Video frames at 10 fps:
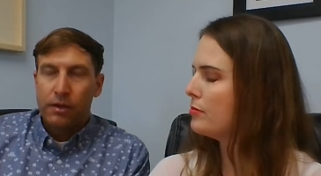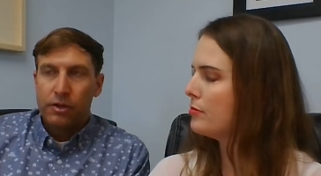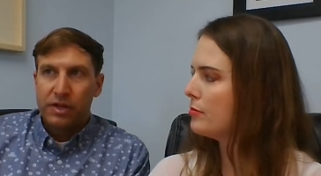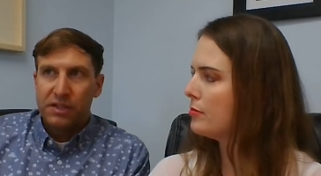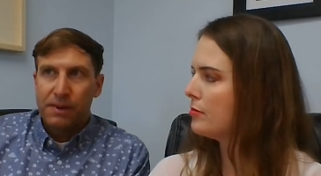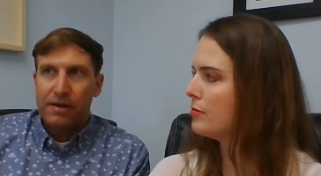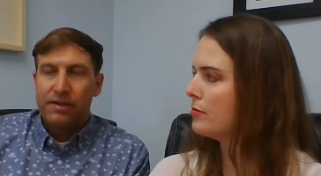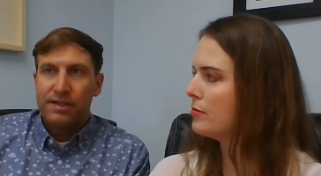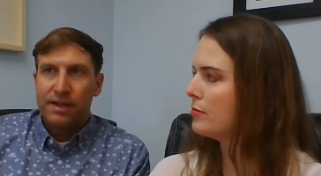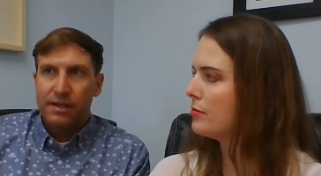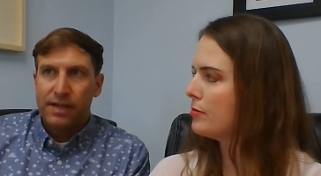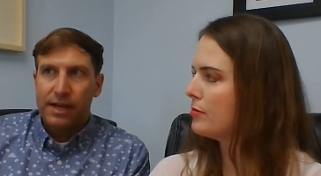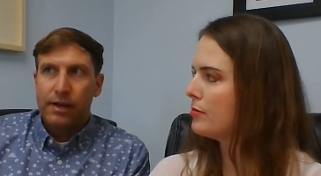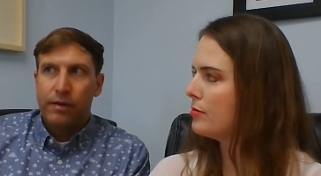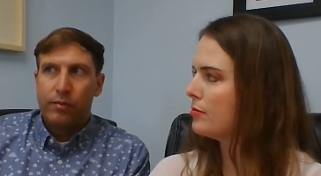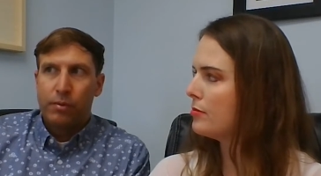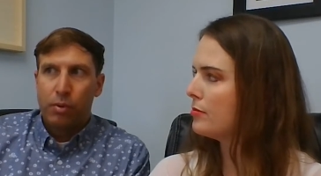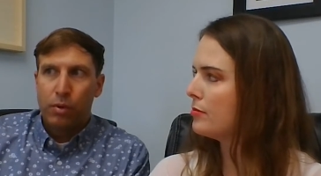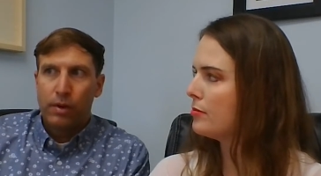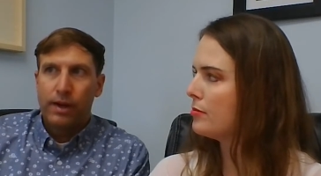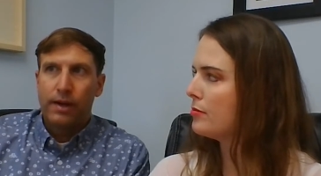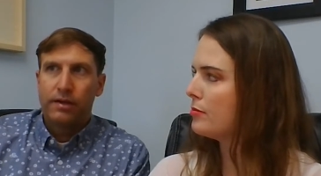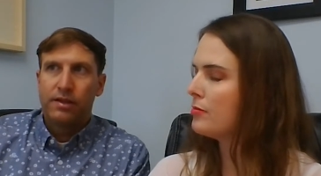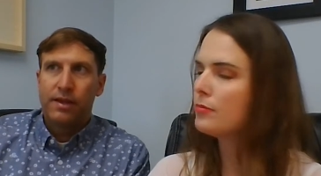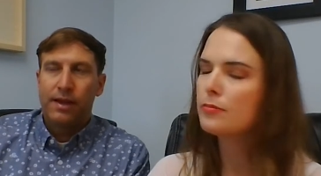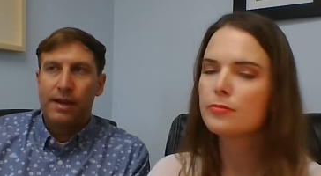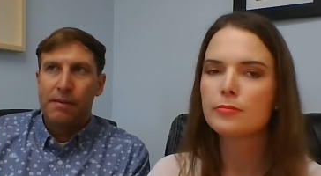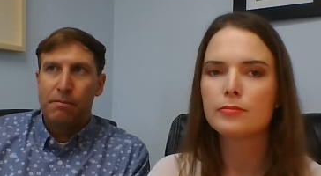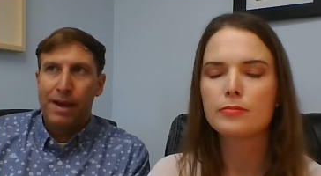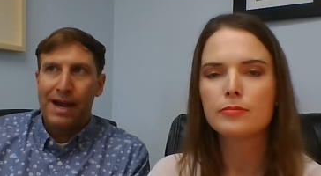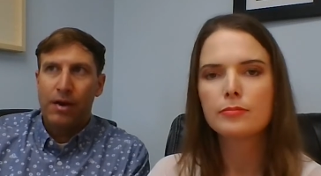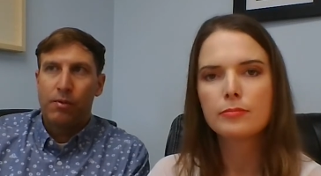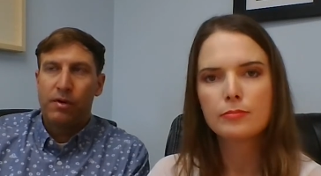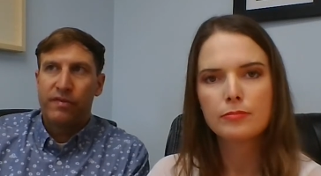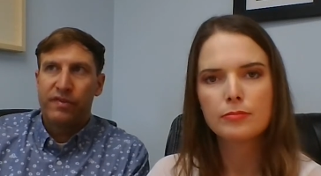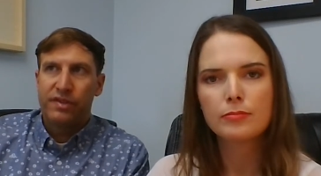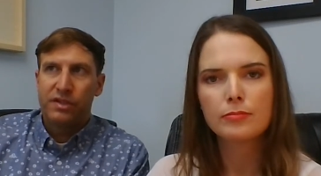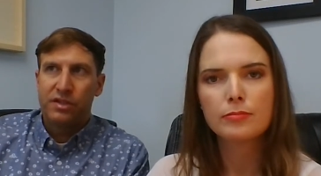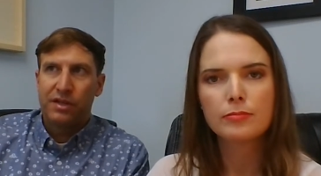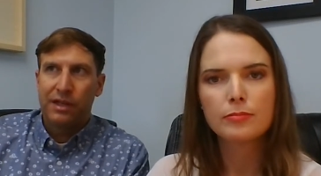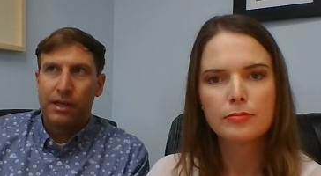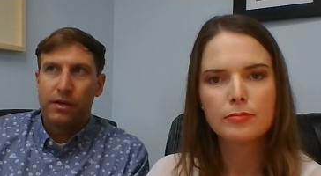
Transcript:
Speaker 1: you know transparency and data and reporting to then empower physician